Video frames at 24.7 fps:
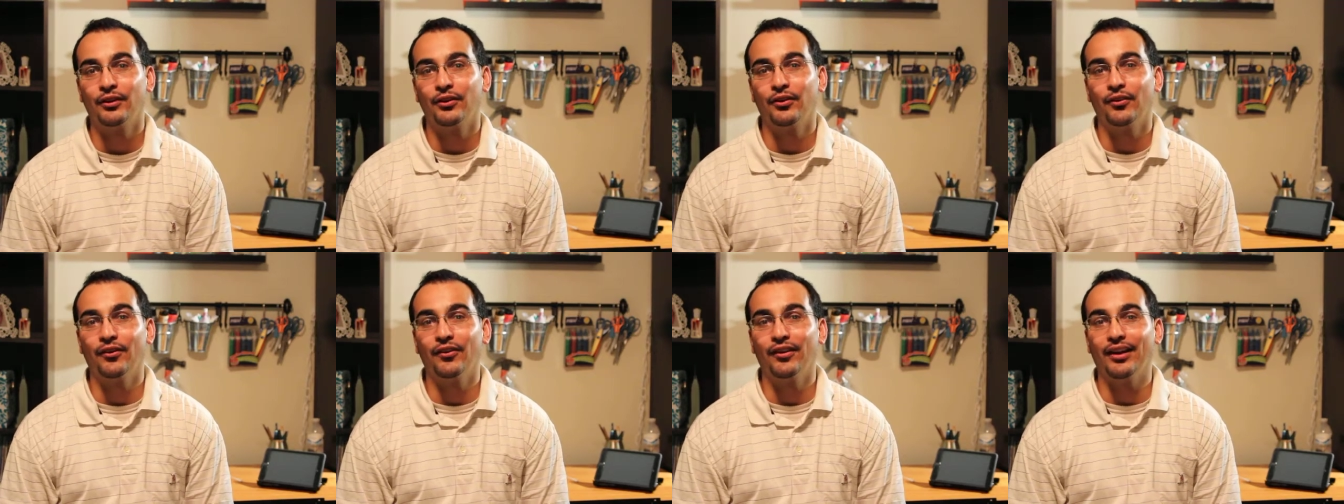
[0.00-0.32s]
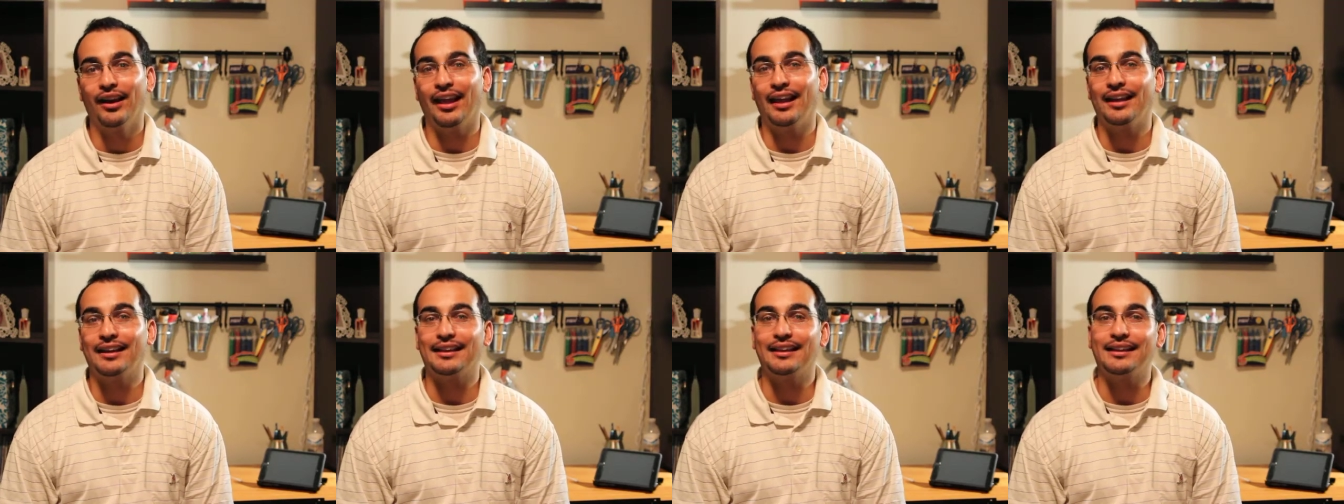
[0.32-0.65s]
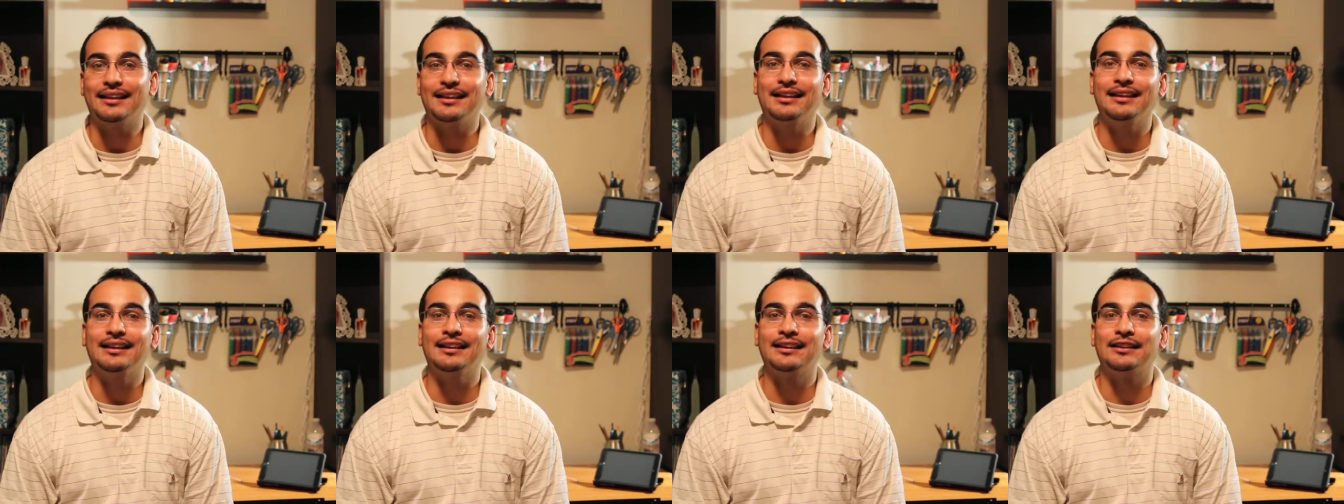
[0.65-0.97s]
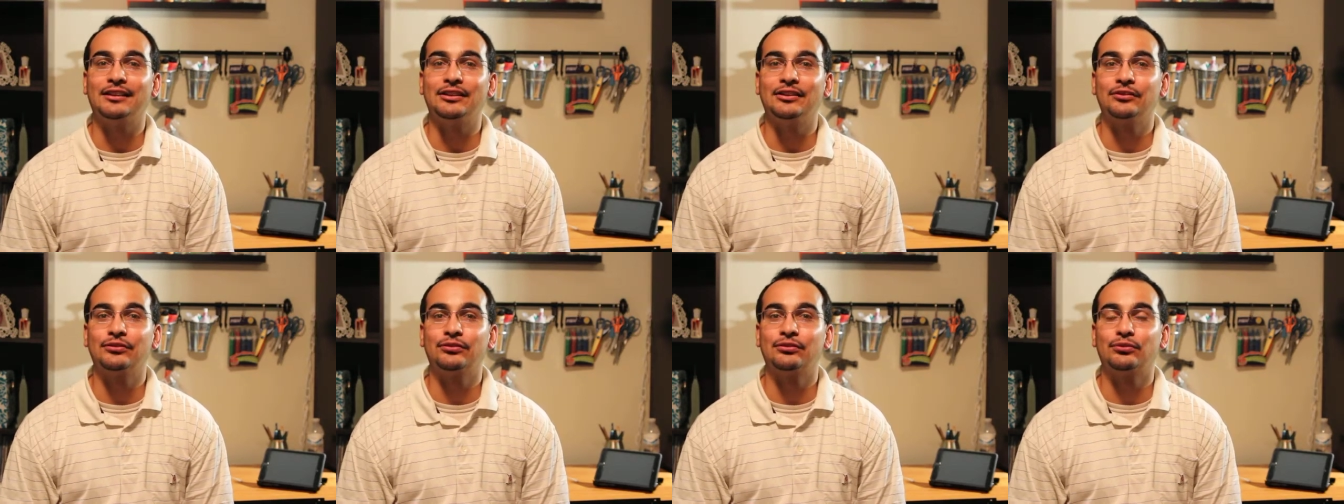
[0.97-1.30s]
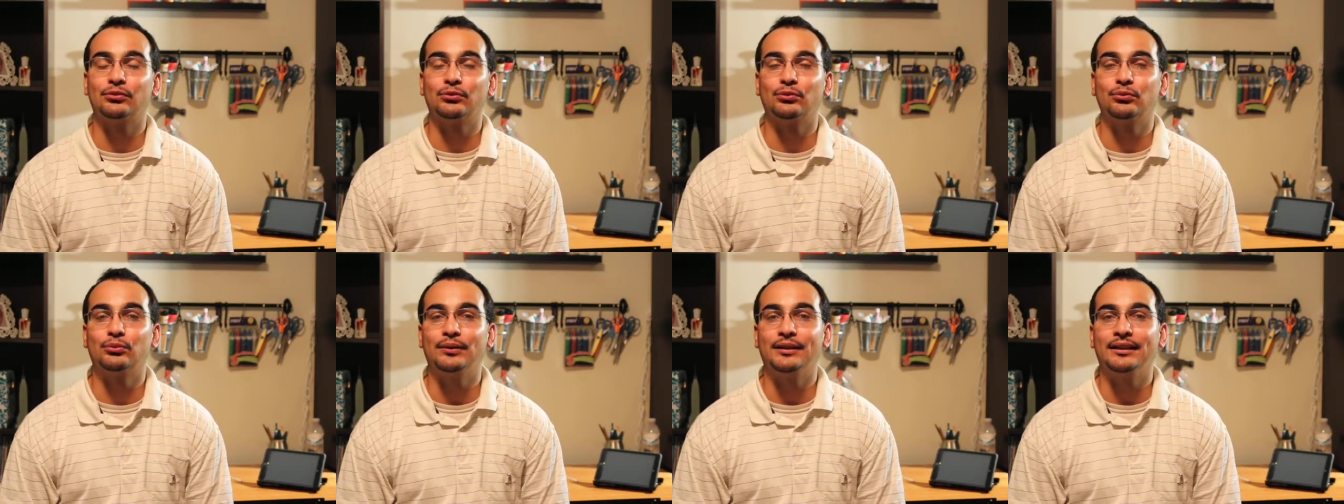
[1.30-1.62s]
Or like Eve,
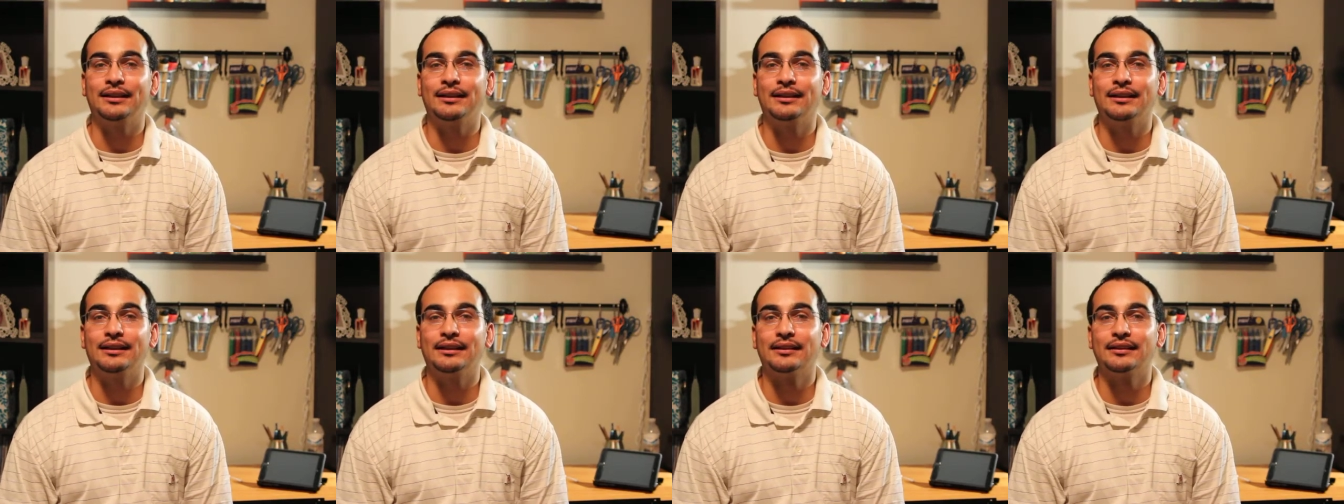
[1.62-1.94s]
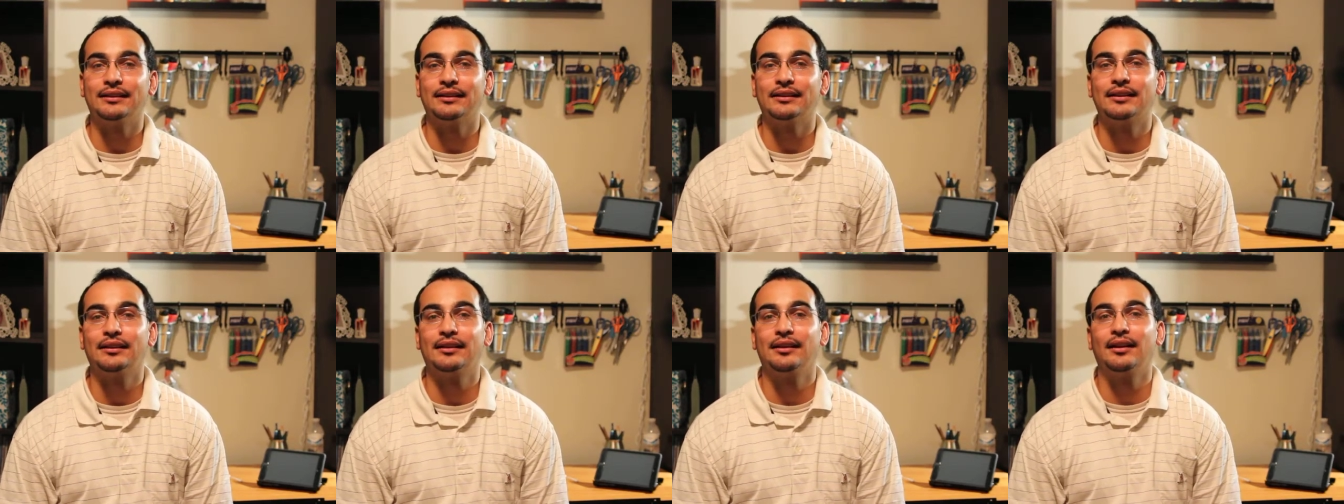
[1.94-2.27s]
we